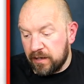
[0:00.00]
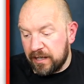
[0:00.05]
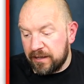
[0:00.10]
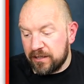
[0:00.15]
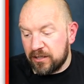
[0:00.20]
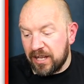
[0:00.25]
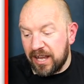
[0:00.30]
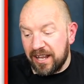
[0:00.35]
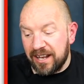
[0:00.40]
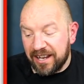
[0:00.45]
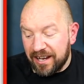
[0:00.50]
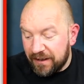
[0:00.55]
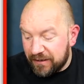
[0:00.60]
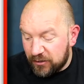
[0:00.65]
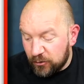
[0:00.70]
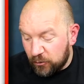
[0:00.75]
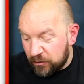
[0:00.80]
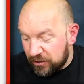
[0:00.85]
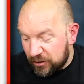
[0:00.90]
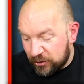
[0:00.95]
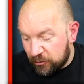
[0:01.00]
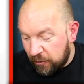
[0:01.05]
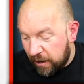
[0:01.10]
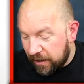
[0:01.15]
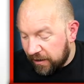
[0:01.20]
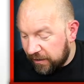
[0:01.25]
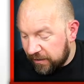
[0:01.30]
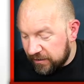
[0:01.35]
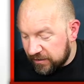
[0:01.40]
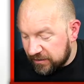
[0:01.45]
Like this, like I saw the
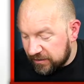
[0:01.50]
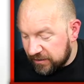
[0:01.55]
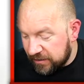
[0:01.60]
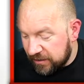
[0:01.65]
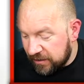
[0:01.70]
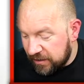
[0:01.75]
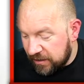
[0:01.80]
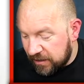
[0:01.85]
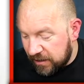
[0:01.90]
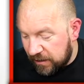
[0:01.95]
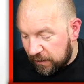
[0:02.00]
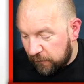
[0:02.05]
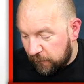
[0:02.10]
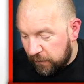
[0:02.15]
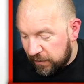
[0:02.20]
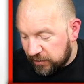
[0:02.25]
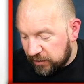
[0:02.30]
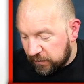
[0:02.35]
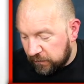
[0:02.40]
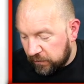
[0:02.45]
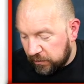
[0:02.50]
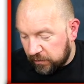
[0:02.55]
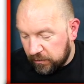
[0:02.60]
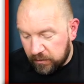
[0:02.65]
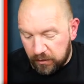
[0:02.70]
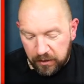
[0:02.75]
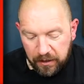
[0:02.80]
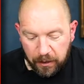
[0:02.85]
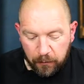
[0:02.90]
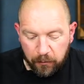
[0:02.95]
Stranglers at a
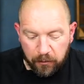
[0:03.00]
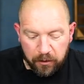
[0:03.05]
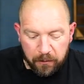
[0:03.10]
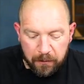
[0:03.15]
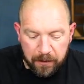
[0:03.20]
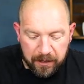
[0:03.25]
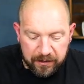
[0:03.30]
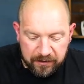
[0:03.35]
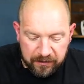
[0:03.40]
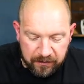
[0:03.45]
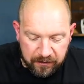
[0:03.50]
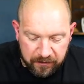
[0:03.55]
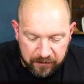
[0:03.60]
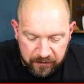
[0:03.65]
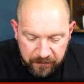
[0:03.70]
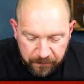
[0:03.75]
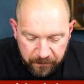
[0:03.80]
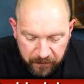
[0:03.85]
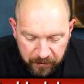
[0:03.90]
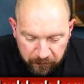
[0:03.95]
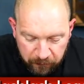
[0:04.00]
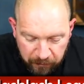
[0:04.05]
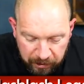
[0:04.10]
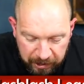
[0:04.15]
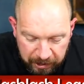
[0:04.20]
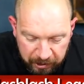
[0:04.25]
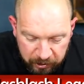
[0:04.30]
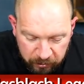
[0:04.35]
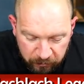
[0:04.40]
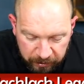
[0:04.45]
festival that were amazing.
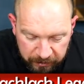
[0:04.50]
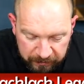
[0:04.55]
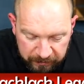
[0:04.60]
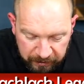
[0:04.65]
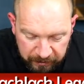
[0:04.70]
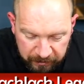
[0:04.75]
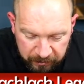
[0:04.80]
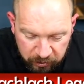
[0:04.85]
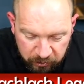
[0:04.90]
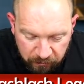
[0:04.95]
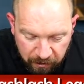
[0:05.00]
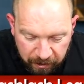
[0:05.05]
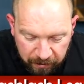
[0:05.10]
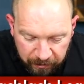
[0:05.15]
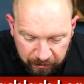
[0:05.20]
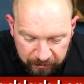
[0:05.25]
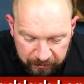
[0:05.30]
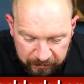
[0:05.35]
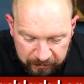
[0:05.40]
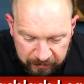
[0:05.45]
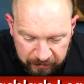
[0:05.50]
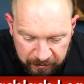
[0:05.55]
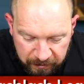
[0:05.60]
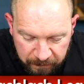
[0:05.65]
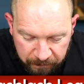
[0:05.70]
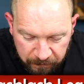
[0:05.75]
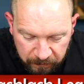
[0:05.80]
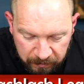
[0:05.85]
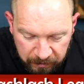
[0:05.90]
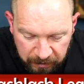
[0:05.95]
Really enjoyed seeing the Stranglers.
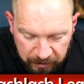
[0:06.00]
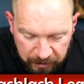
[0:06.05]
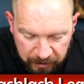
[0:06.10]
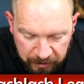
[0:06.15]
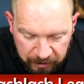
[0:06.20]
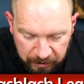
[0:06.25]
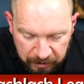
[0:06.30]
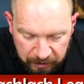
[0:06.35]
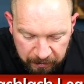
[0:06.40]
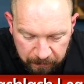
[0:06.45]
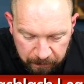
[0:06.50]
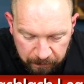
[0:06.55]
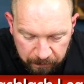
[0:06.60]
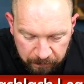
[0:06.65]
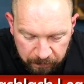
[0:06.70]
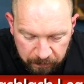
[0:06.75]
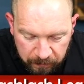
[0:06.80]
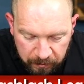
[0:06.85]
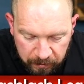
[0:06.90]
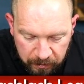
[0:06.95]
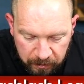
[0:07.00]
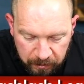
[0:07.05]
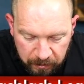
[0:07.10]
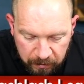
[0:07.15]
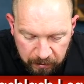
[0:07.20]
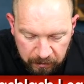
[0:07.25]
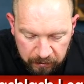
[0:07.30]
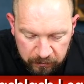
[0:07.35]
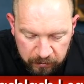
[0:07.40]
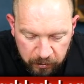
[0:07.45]
Um,
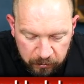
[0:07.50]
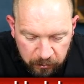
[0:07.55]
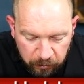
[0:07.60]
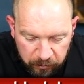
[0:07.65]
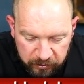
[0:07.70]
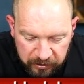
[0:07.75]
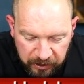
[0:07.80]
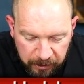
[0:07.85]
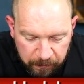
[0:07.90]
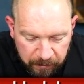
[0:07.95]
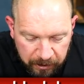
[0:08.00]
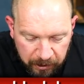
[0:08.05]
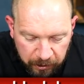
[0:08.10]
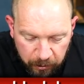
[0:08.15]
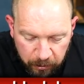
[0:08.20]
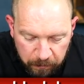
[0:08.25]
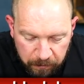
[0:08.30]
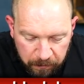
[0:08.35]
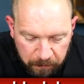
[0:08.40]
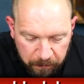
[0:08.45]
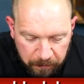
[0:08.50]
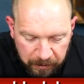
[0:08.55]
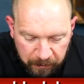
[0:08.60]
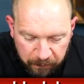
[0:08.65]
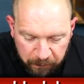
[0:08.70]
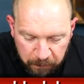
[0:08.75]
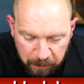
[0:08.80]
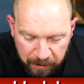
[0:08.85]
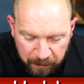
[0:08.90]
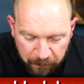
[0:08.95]
Two Door Cinema Club,
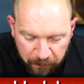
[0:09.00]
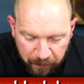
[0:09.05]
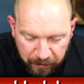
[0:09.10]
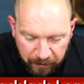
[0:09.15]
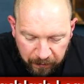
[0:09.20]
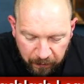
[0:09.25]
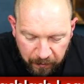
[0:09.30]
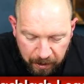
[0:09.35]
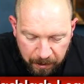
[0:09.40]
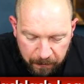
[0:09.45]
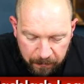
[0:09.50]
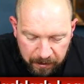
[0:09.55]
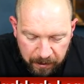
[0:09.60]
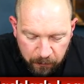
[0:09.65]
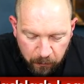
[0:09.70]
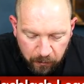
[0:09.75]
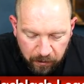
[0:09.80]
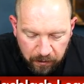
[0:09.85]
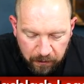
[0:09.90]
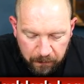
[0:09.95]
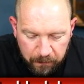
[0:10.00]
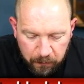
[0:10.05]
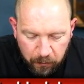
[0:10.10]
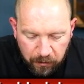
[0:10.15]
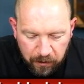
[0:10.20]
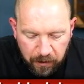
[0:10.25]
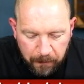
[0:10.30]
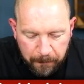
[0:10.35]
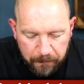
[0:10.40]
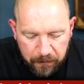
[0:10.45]
big big fan of them. They're one of the
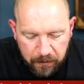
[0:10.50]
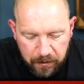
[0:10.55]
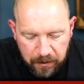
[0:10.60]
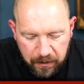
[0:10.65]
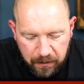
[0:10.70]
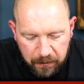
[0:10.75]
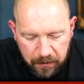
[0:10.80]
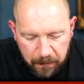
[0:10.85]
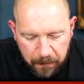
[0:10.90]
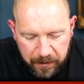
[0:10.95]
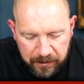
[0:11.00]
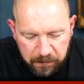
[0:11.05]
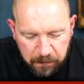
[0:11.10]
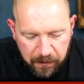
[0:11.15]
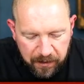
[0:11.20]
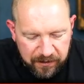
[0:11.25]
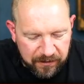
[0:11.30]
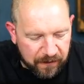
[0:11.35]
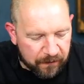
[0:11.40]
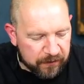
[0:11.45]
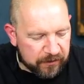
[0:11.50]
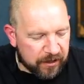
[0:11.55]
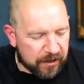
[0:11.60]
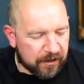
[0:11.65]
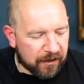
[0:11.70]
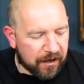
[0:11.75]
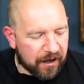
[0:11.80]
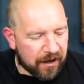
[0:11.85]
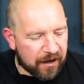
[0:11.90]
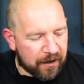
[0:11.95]
one of the the, the best bands I've
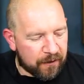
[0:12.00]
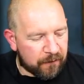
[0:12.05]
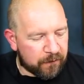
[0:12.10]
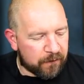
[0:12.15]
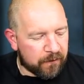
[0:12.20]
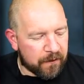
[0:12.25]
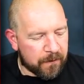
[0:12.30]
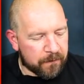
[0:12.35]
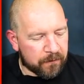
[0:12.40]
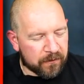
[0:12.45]
seen live.